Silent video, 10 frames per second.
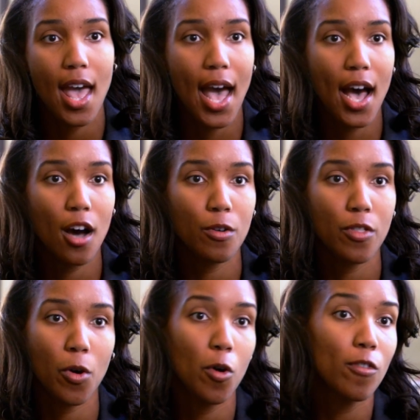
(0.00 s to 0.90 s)
how
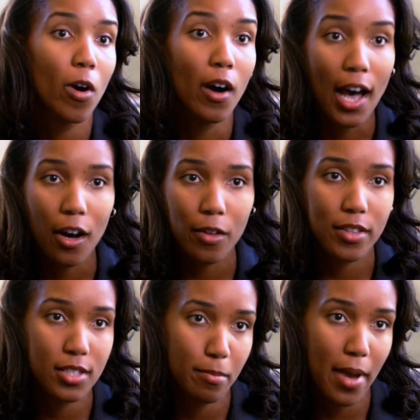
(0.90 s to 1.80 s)
their overall
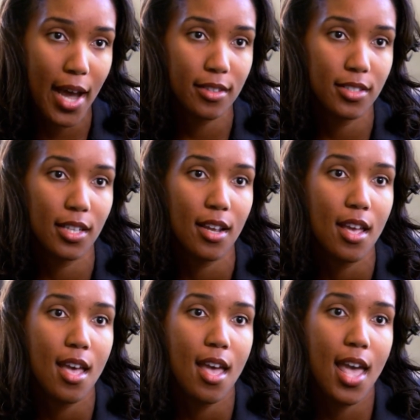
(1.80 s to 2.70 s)
health is impacted.
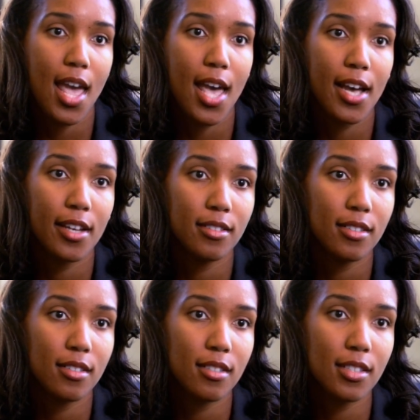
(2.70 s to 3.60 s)

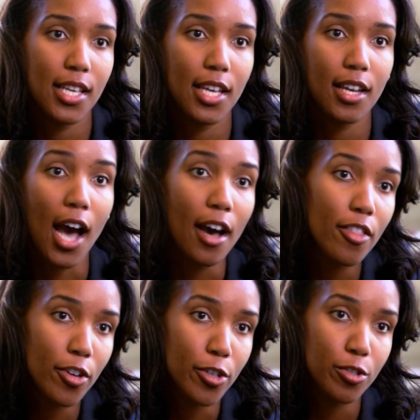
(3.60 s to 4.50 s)
And seeing
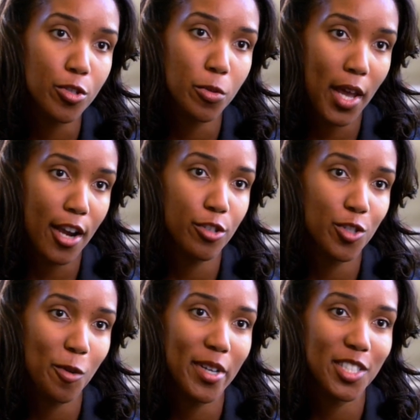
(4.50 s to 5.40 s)
others who care
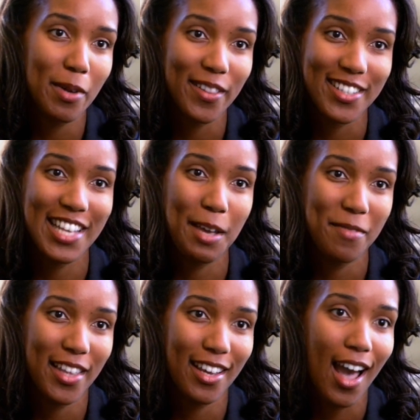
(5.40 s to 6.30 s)
so much about the same
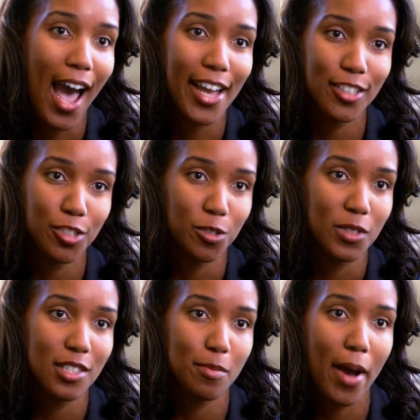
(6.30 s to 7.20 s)
thing I do
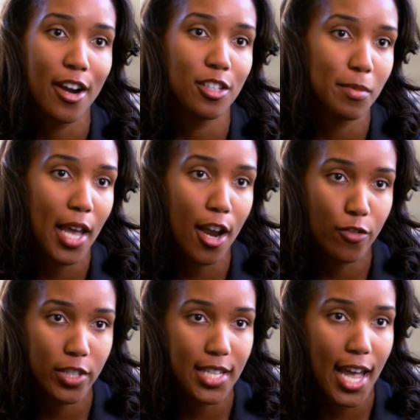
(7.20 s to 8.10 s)
inspires me
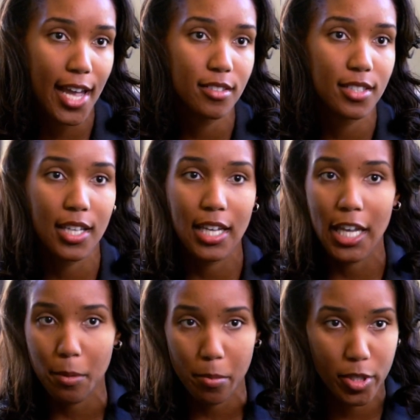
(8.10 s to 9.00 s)
every day to
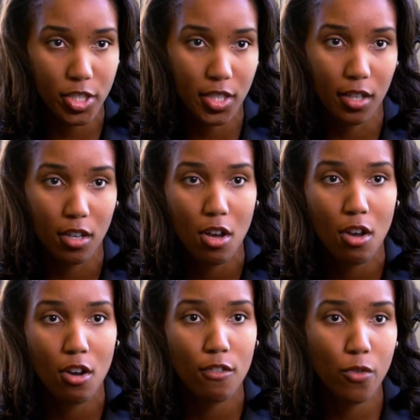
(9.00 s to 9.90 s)
keep pushing
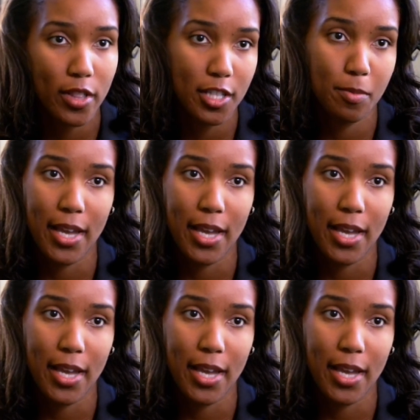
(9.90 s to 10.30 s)
for these